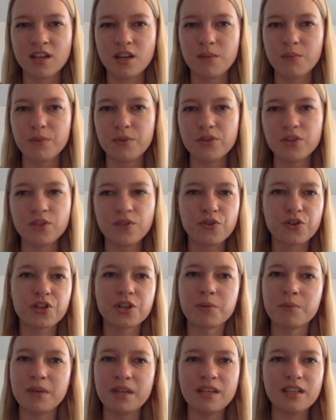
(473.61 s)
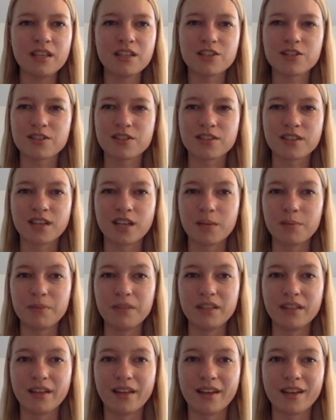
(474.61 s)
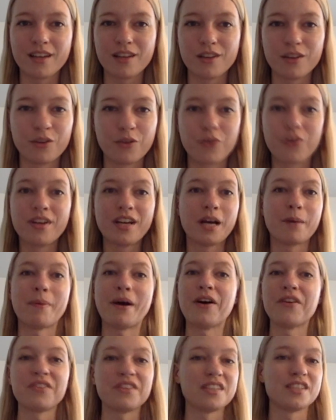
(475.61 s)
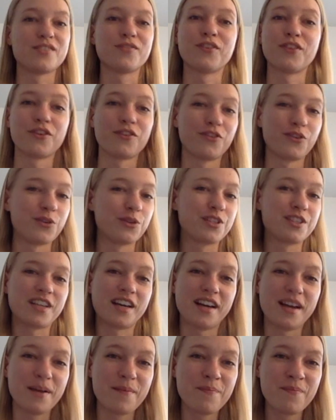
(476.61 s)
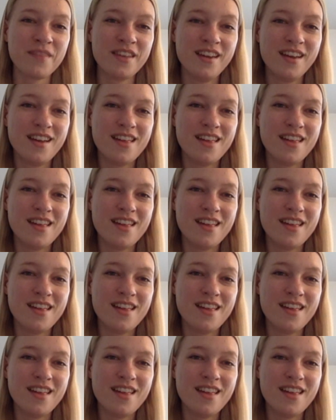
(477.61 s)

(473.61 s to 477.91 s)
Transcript: most of your committee is just going to be learning about this for the first time.